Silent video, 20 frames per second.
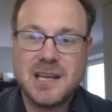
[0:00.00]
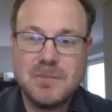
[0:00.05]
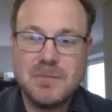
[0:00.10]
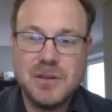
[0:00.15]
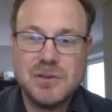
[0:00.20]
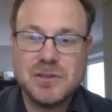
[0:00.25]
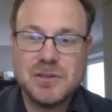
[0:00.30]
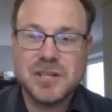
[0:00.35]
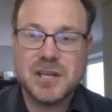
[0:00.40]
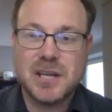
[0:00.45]

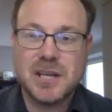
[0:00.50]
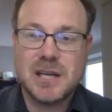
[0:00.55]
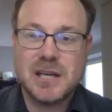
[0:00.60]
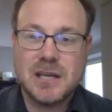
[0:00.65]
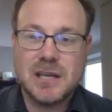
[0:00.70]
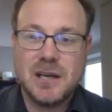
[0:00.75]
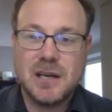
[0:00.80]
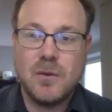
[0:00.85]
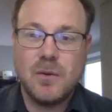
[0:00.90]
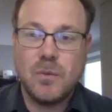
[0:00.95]
music
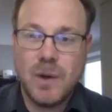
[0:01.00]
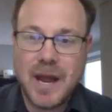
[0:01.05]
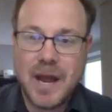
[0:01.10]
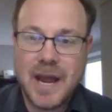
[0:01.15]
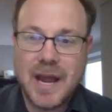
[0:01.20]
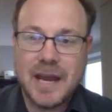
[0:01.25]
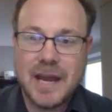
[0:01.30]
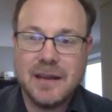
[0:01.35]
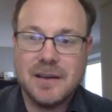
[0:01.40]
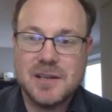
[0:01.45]

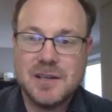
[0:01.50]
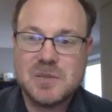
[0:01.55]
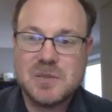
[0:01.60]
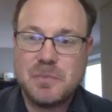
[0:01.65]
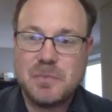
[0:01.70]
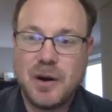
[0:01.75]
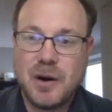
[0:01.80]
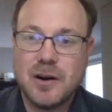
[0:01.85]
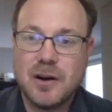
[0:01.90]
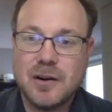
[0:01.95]
away is
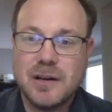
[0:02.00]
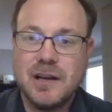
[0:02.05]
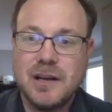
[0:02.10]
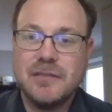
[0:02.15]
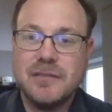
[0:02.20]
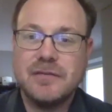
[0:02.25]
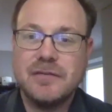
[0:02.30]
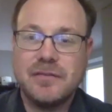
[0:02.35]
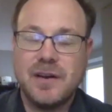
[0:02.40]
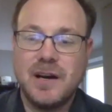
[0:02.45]
part
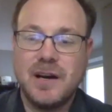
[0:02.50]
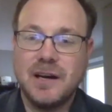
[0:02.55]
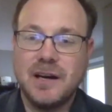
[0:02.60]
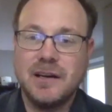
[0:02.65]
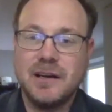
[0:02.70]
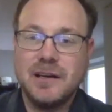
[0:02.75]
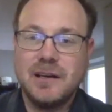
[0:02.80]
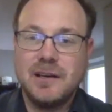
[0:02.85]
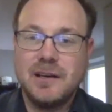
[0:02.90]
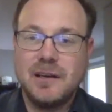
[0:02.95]
of a
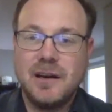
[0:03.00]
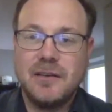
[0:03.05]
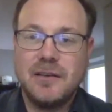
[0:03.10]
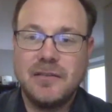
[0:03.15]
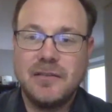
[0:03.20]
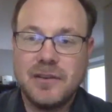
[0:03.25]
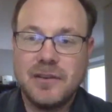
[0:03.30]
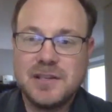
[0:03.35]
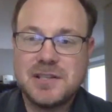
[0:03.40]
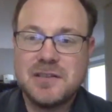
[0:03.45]

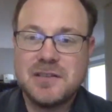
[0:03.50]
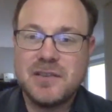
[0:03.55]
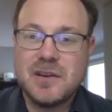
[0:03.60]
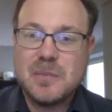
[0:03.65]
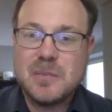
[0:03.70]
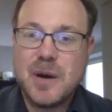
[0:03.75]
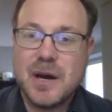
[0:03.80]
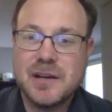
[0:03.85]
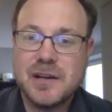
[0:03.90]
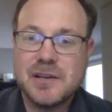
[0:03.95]
very severe
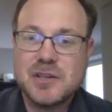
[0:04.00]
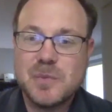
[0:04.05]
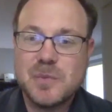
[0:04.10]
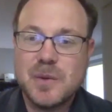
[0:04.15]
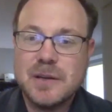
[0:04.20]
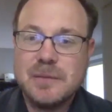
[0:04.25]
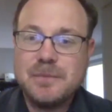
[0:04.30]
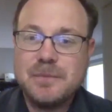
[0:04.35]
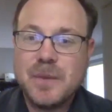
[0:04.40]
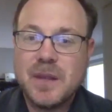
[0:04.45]

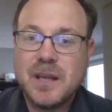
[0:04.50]
punishment,